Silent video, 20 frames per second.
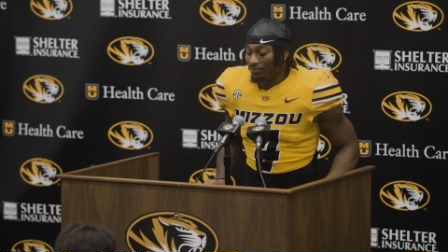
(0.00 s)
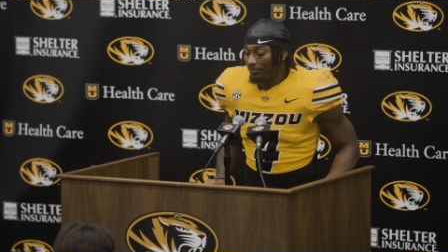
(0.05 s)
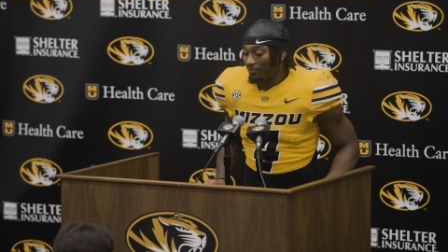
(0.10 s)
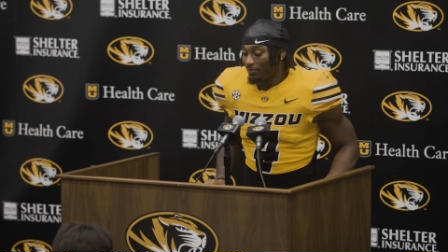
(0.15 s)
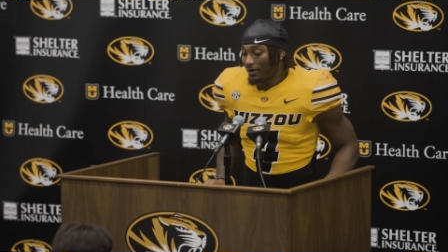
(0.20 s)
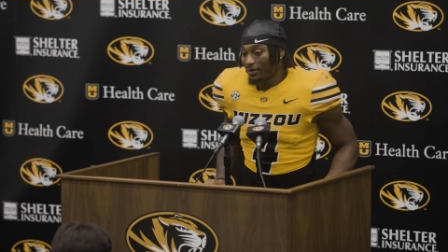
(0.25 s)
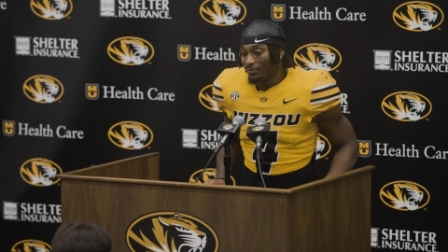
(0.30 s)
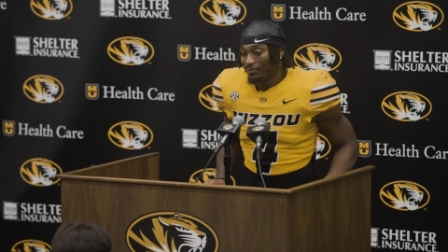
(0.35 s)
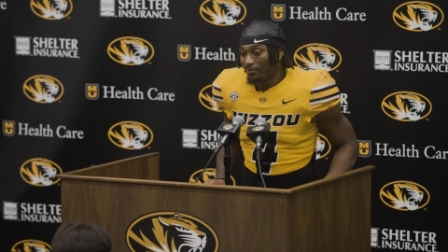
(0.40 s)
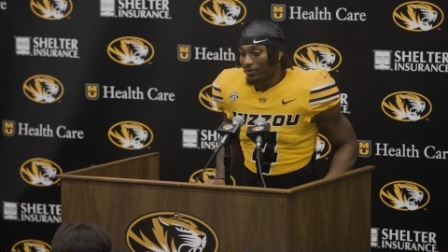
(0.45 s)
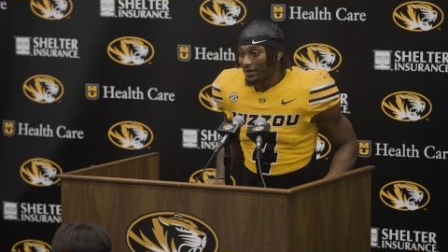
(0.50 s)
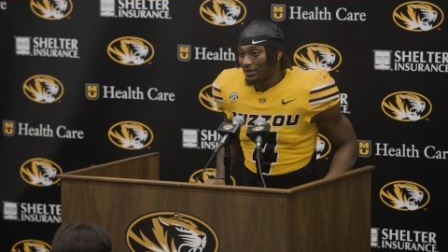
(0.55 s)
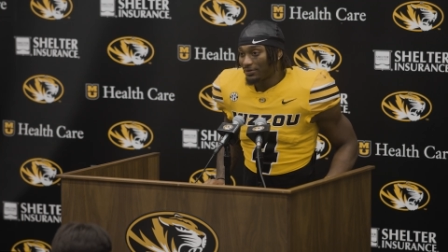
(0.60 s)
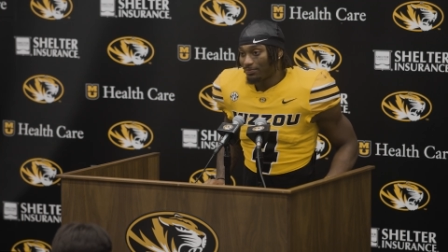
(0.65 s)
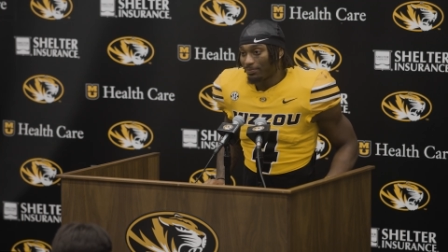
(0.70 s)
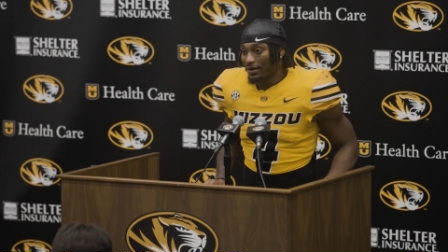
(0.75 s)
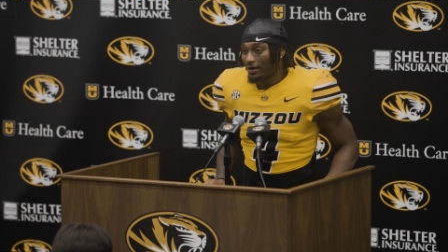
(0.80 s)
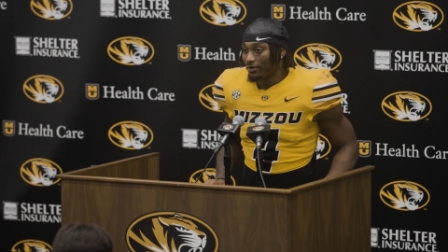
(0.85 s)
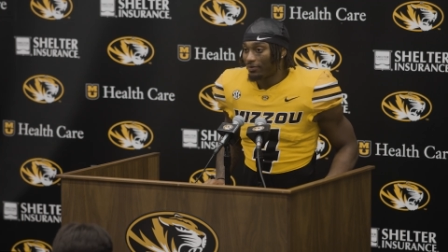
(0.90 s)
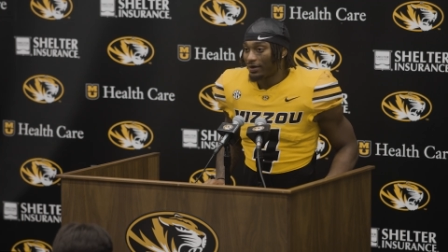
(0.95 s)
right, right
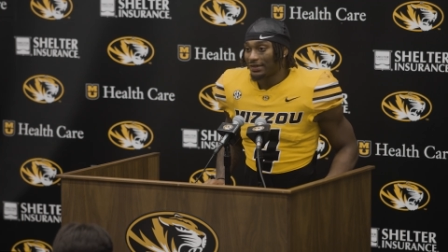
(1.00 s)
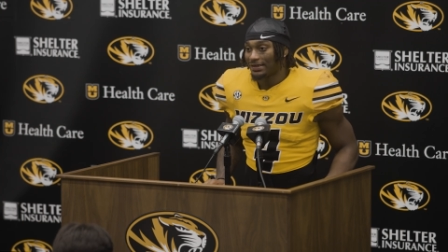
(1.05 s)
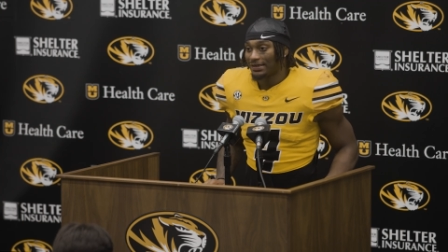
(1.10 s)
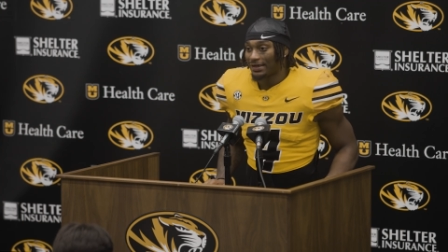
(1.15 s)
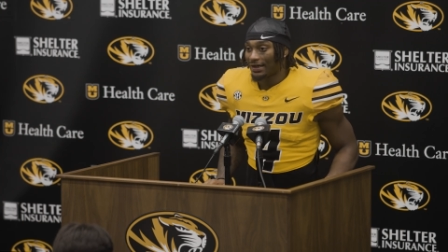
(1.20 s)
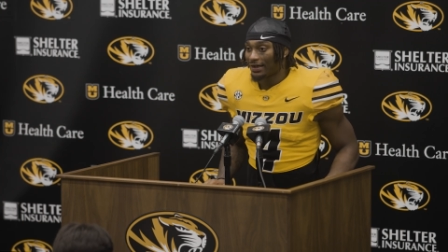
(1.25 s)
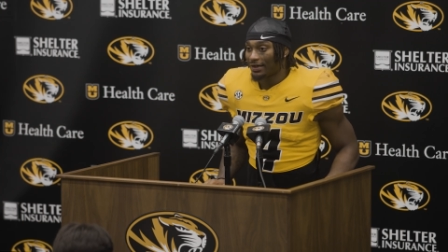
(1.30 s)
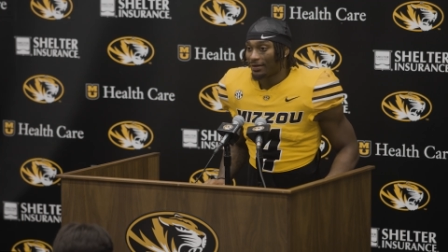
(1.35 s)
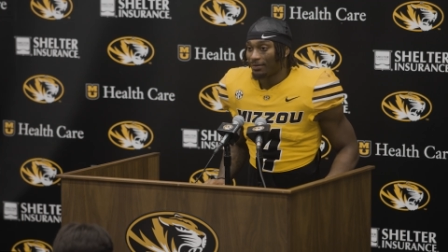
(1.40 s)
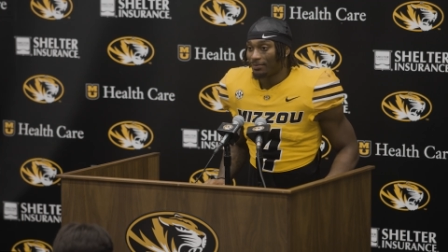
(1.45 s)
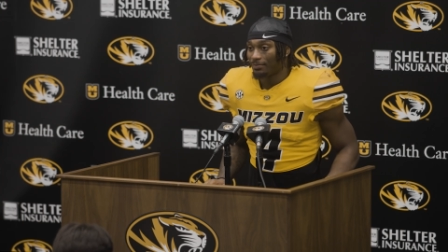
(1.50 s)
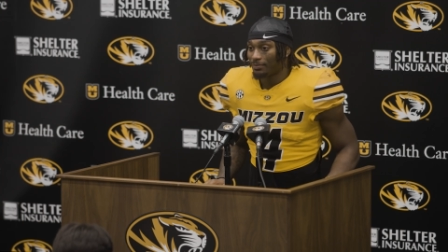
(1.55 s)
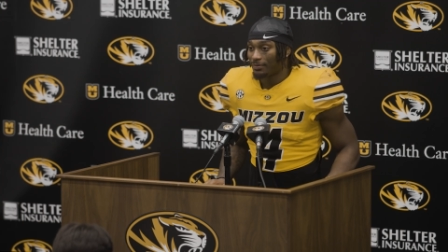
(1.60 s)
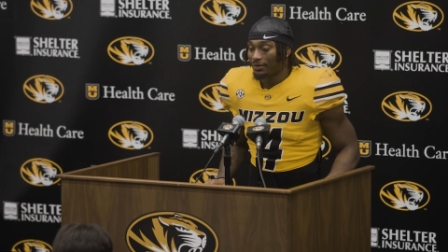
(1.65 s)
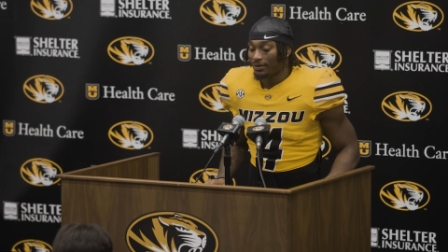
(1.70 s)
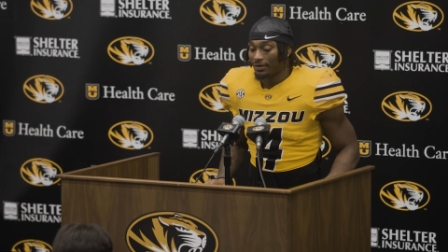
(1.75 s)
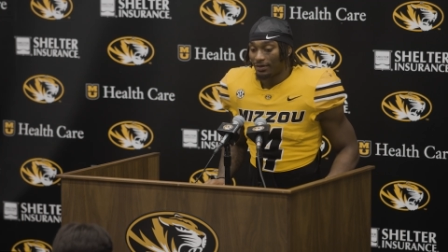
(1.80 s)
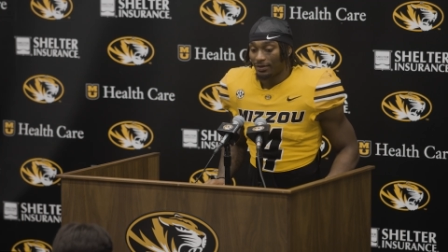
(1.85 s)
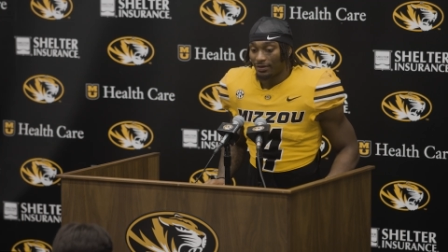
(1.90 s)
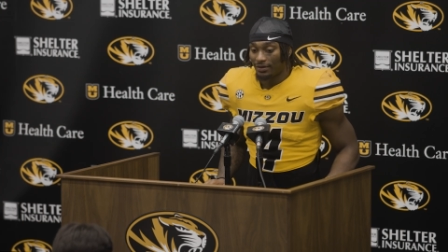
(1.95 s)
spot, right time,
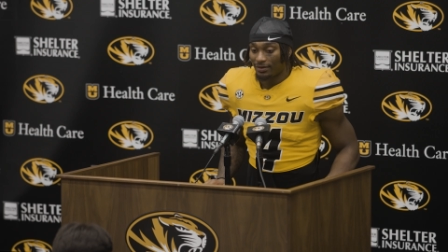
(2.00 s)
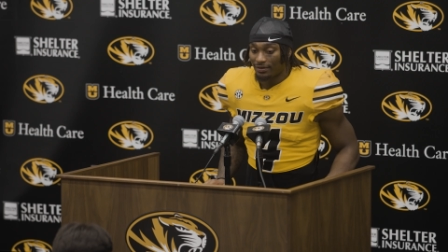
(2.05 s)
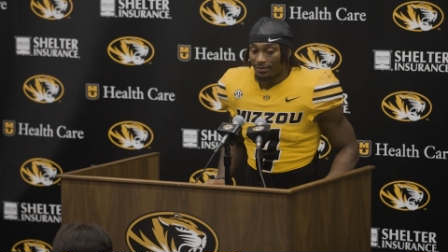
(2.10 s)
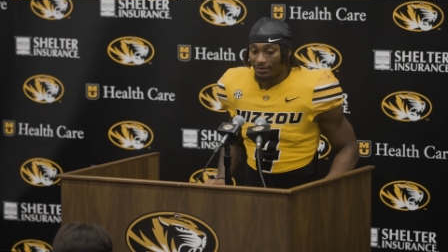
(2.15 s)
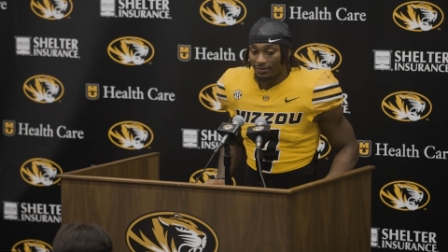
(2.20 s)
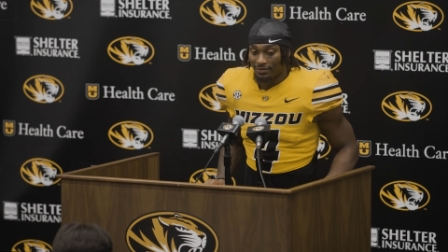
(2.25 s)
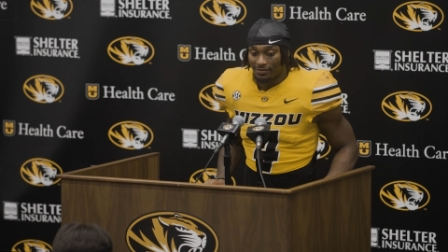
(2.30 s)
uh,